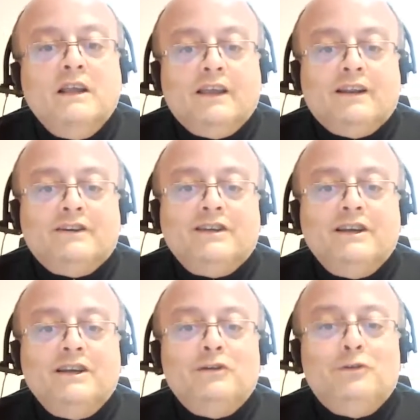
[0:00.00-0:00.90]
And I
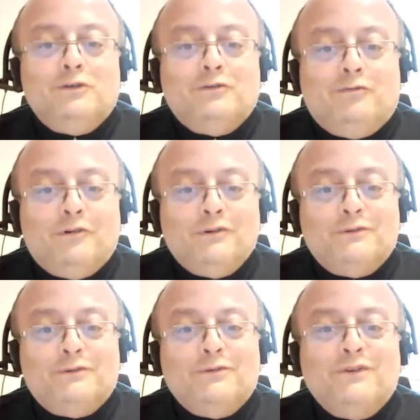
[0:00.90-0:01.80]
really look forward
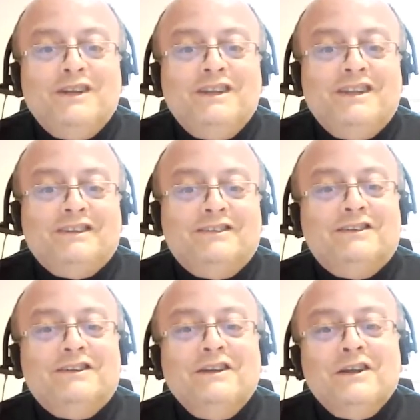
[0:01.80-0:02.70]
to reading
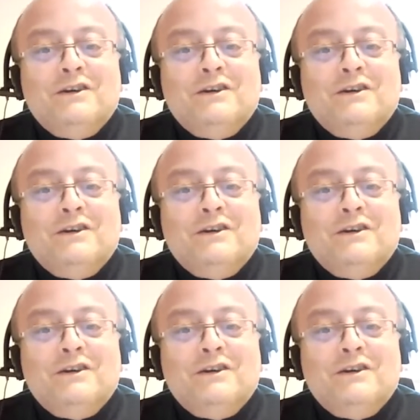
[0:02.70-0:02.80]
the